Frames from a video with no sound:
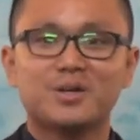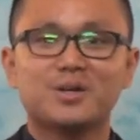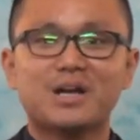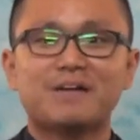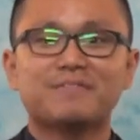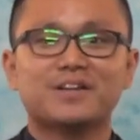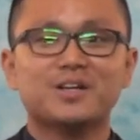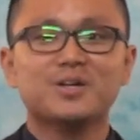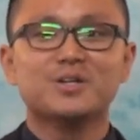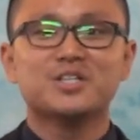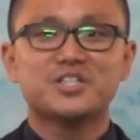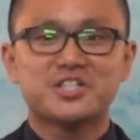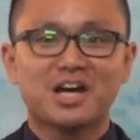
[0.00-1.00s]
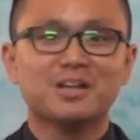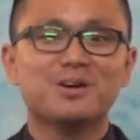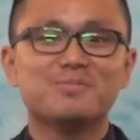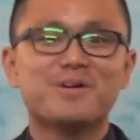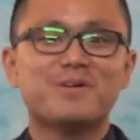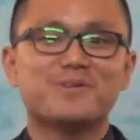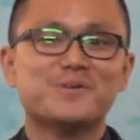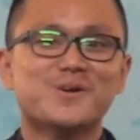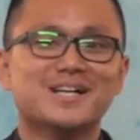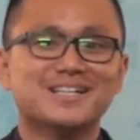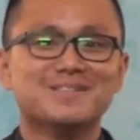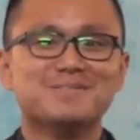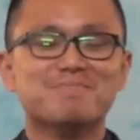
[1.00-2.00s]
Good afternoon, shalom
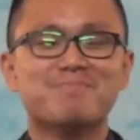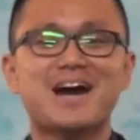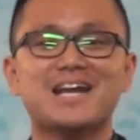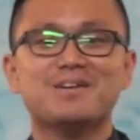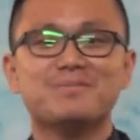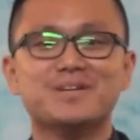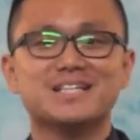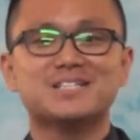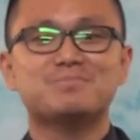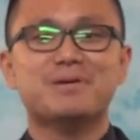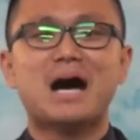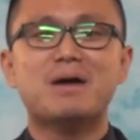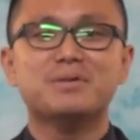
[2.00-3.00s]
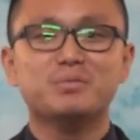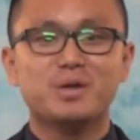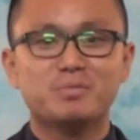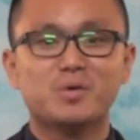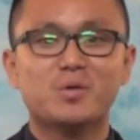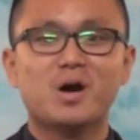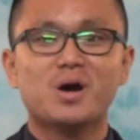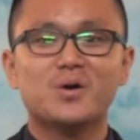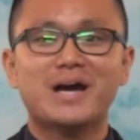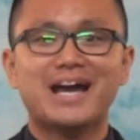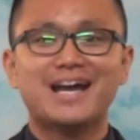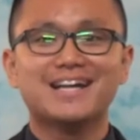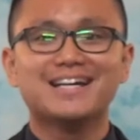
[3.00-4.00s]
everyone. My name is Bobby Wibowo
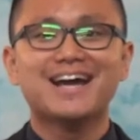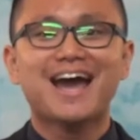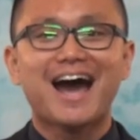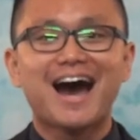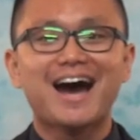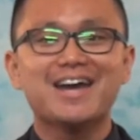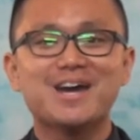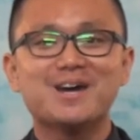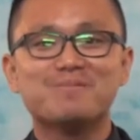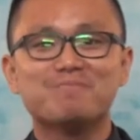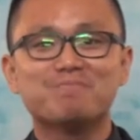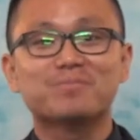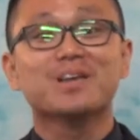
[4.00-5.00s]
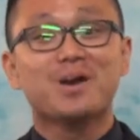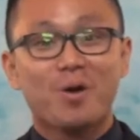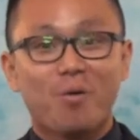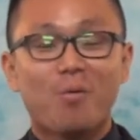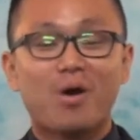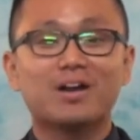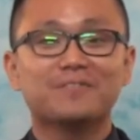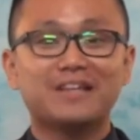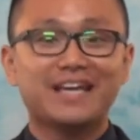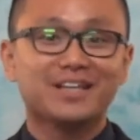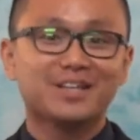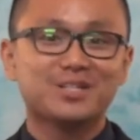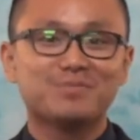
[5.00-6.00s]
and I am one of the
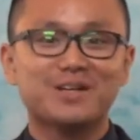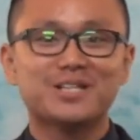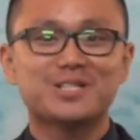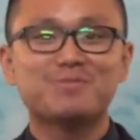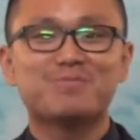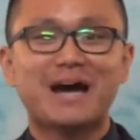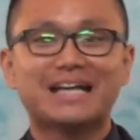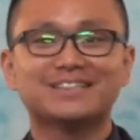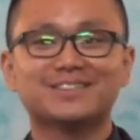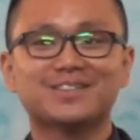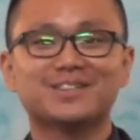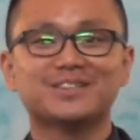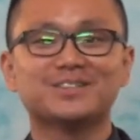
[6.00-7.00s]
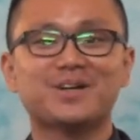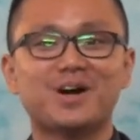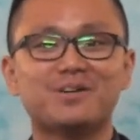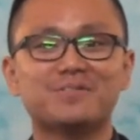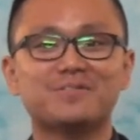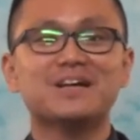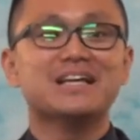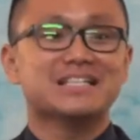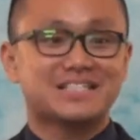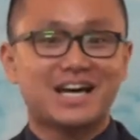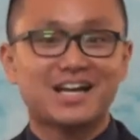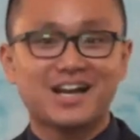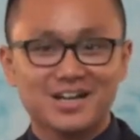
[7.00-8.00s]
English ministry pastors of
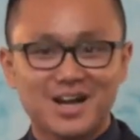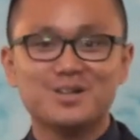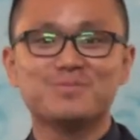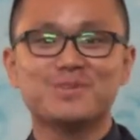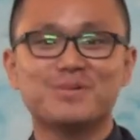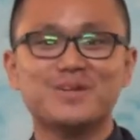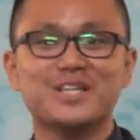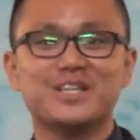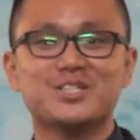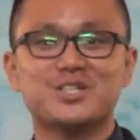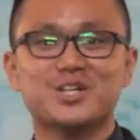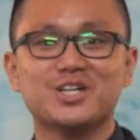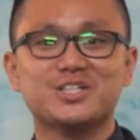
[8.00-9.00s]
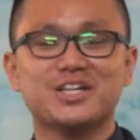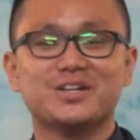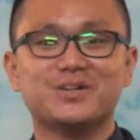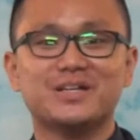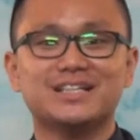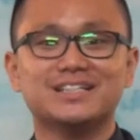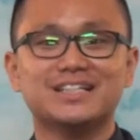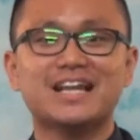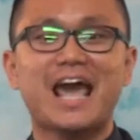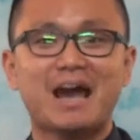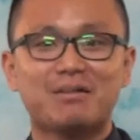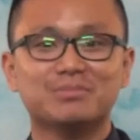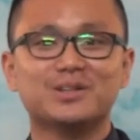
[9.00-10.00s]
Sarong Nanum Community Church here in
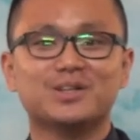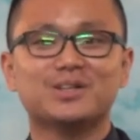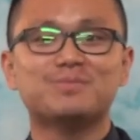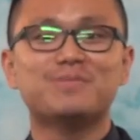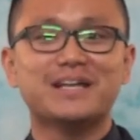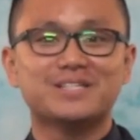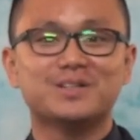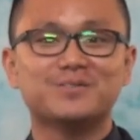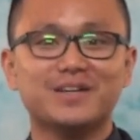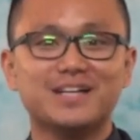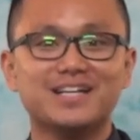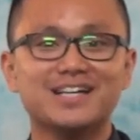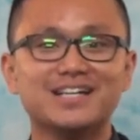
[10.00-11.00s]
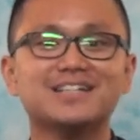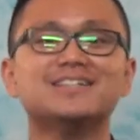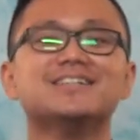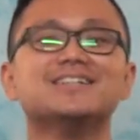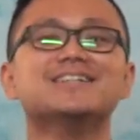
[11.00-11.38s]
Ambler, Pennsylvania.